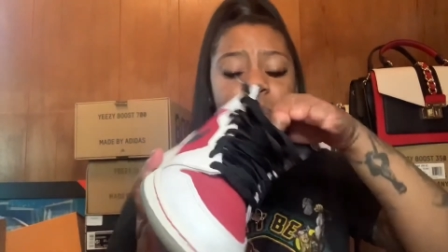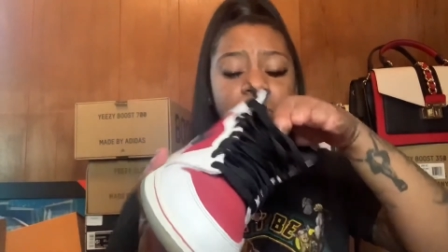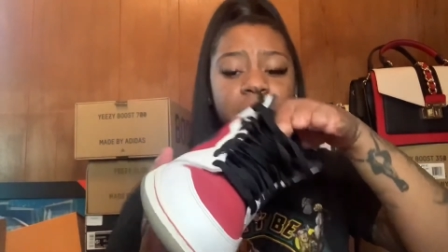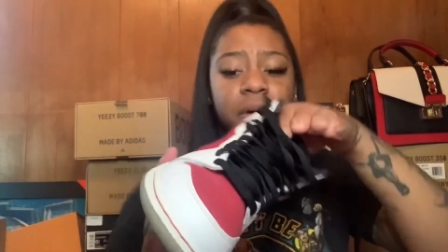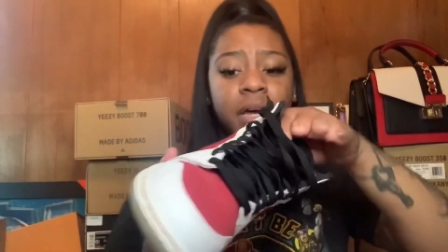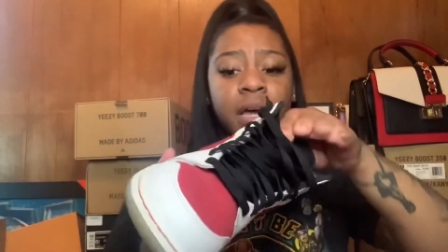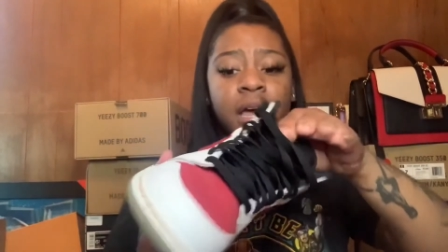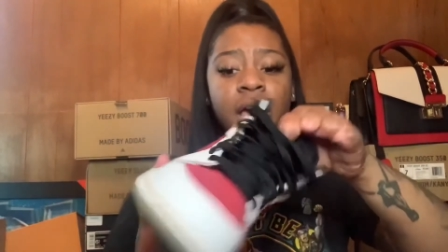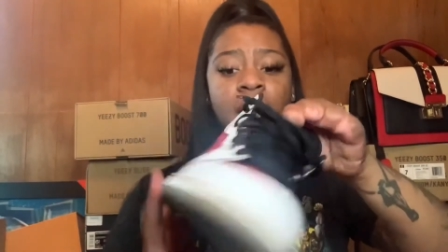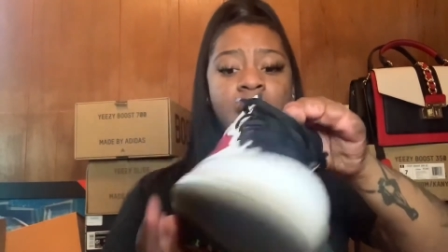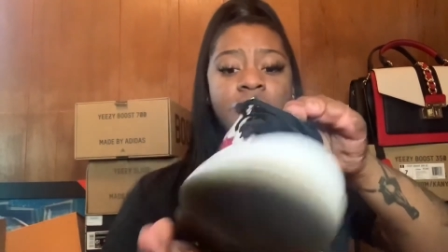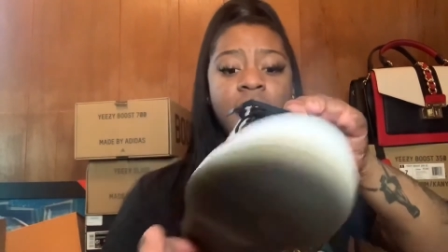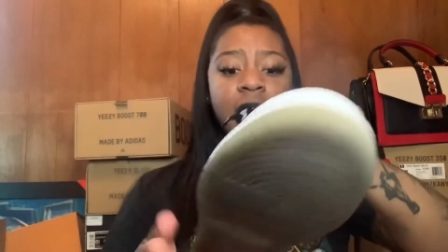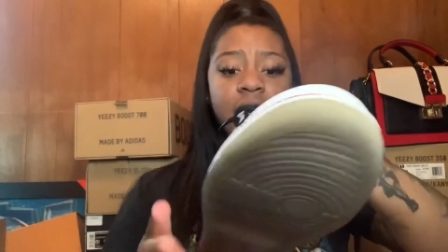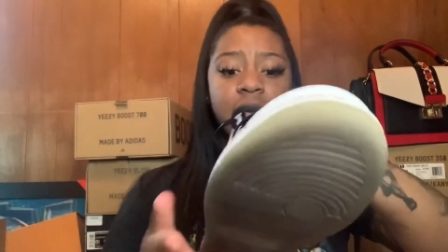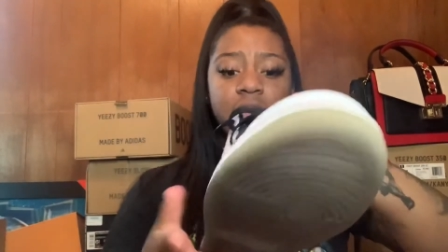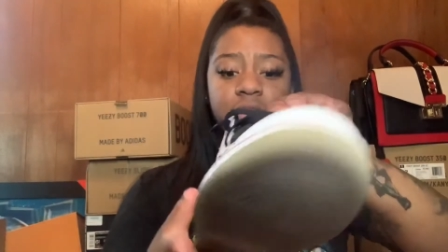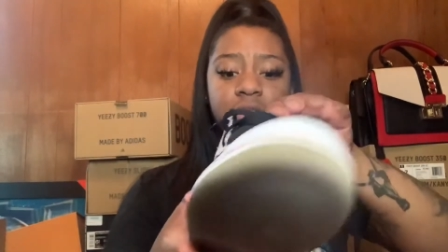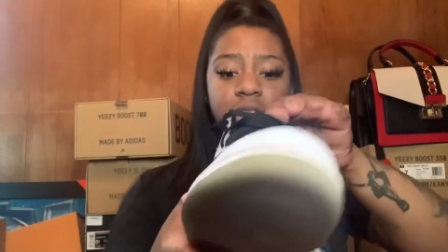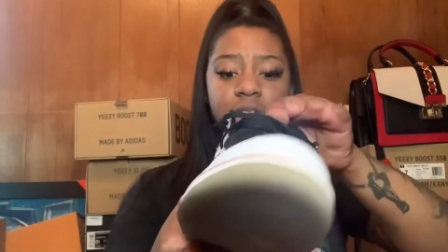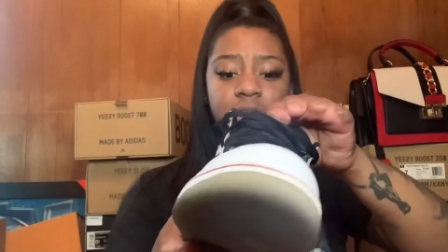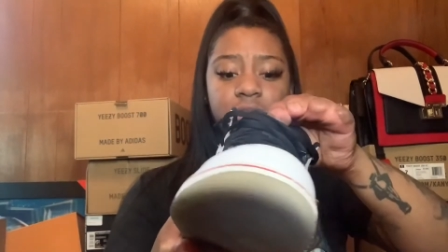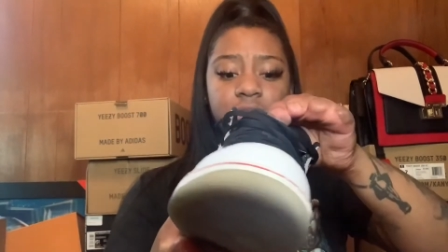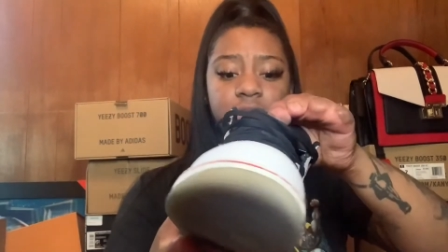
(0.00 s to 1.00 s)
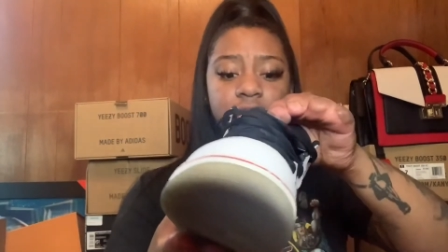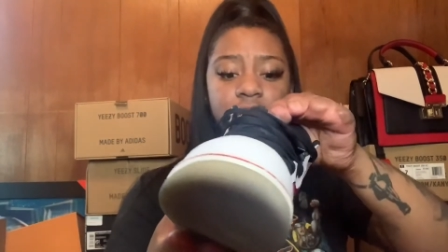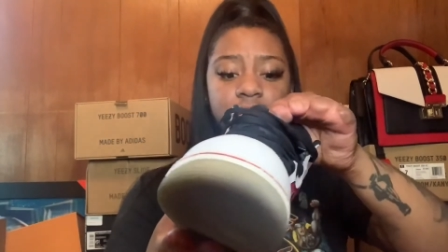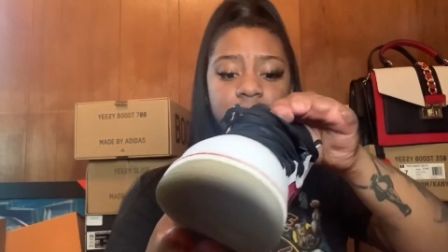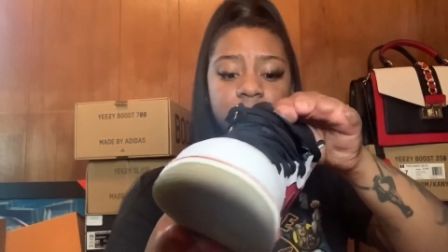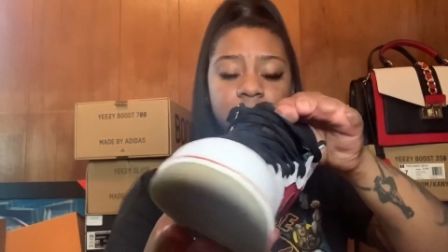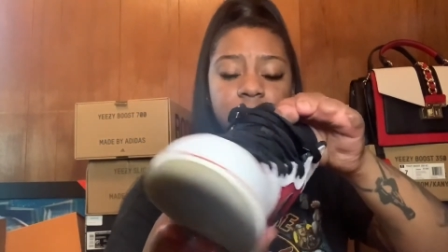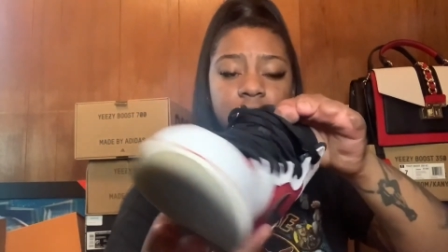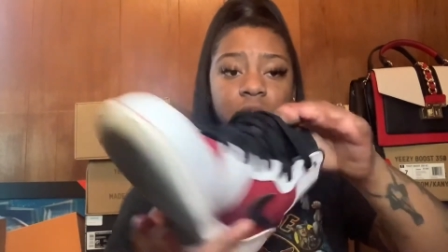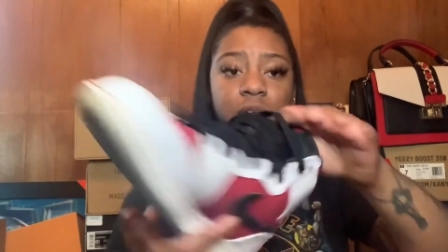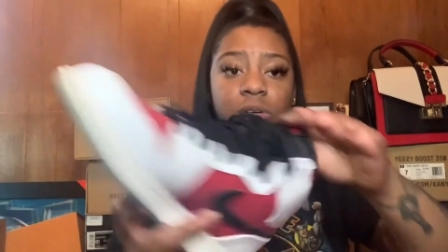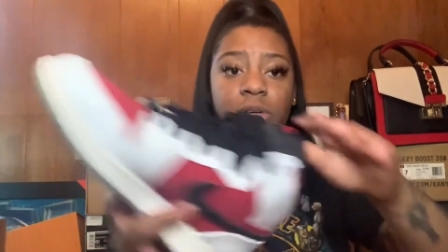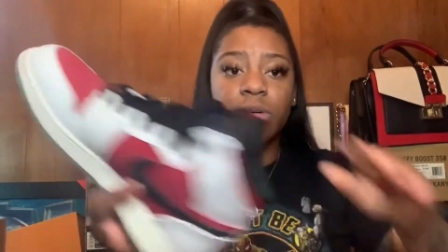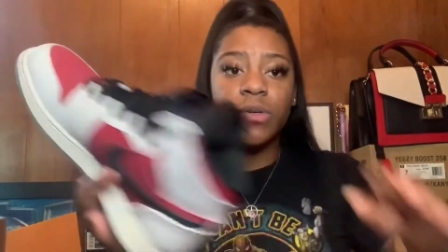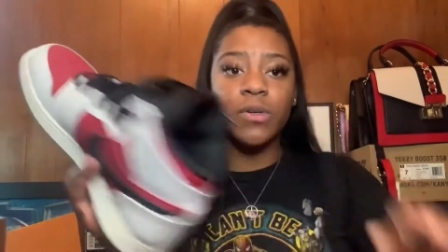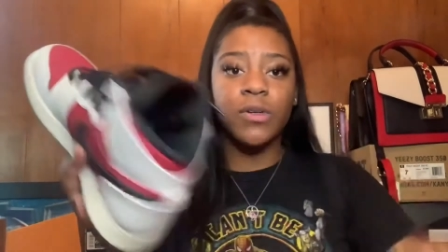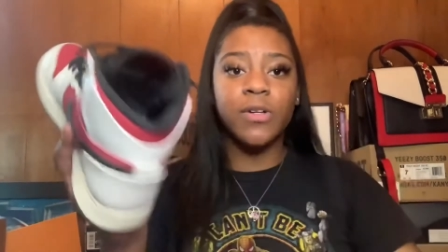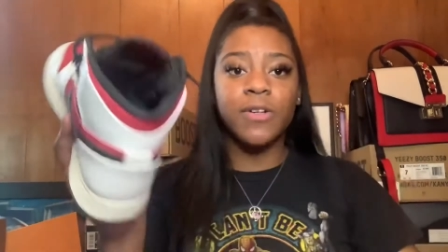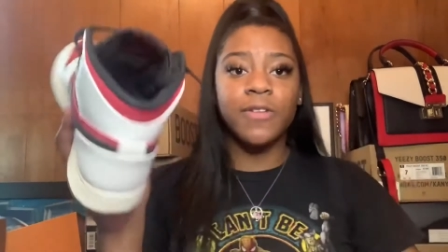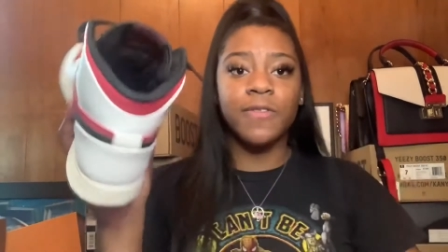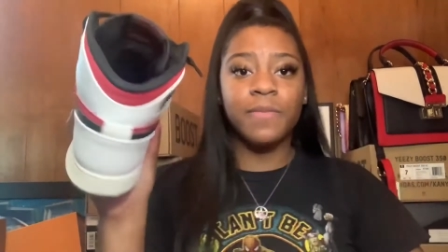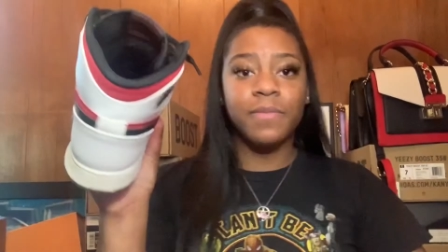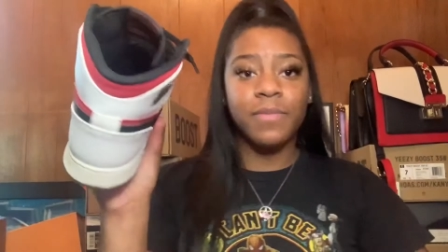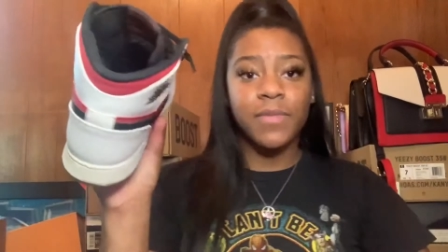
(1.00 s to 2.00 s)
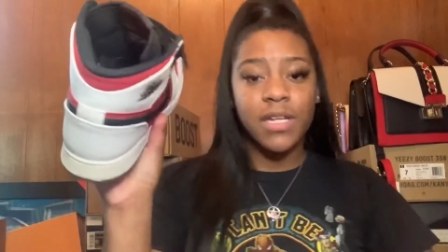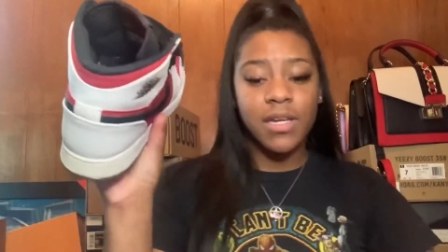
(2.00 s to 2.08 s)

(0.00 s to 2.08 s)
But, you know, these are really cool.